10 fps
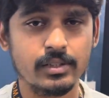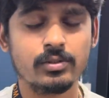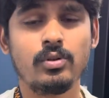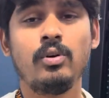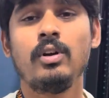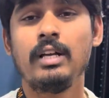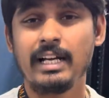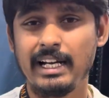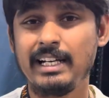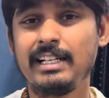So
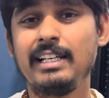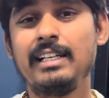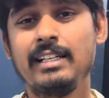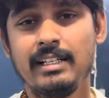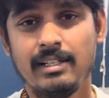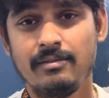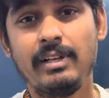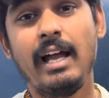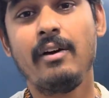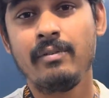currently we
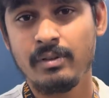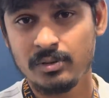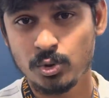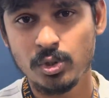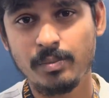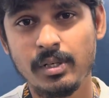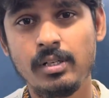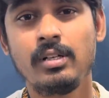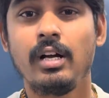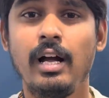have
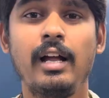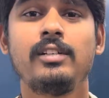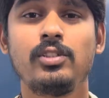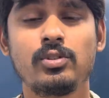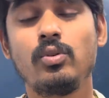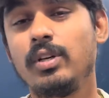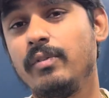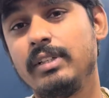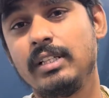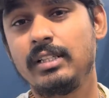Juniper and Cisco
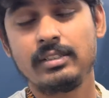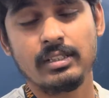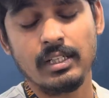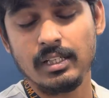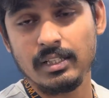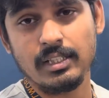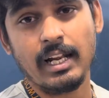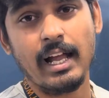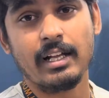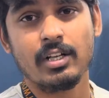devices in the
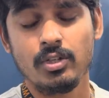rack.